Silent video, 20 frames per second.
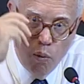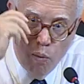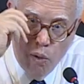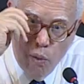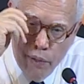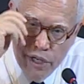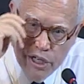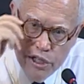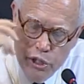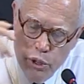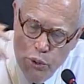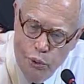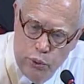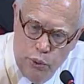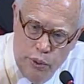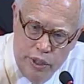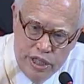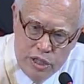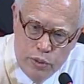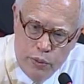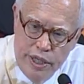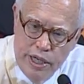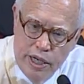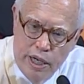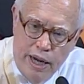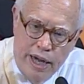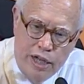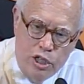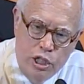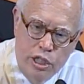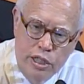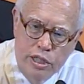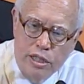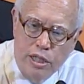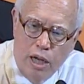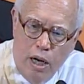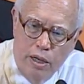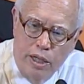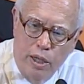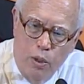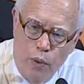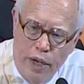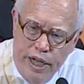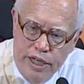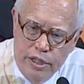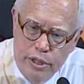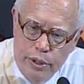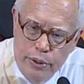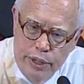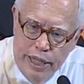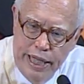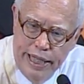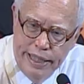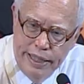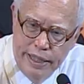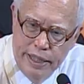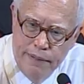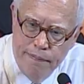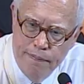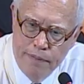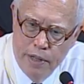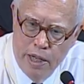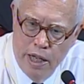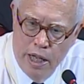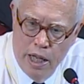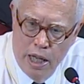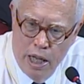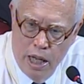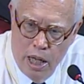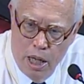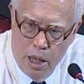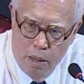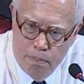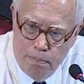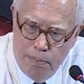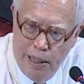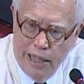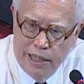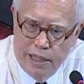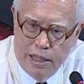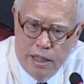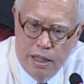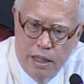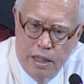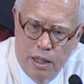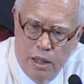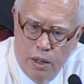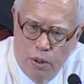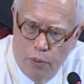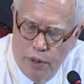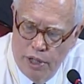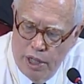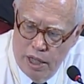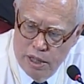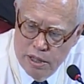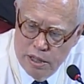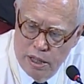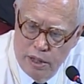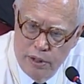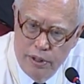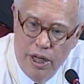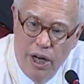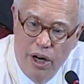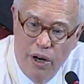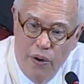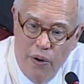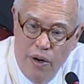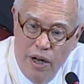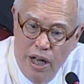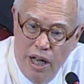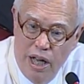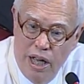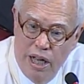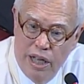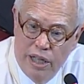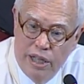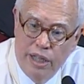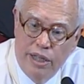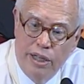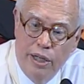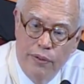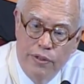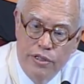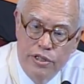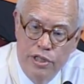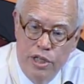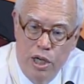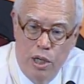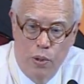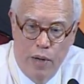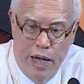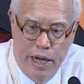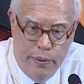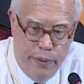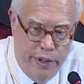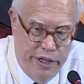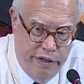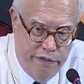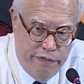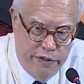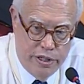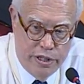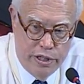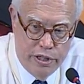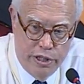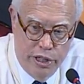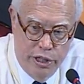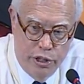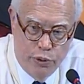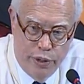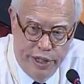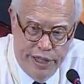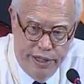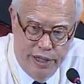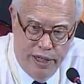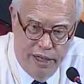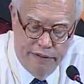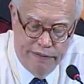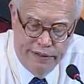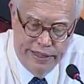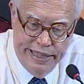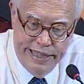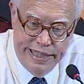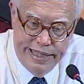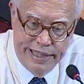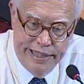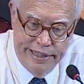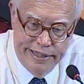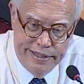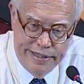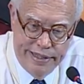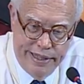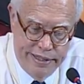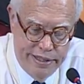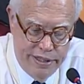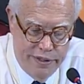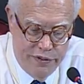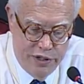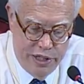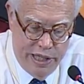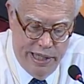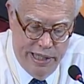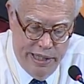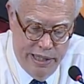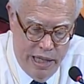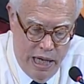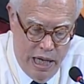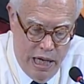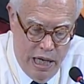what we do is we are actually starting way too late. But we also know that there is no equity efficiency trade off, at least in the sense of saying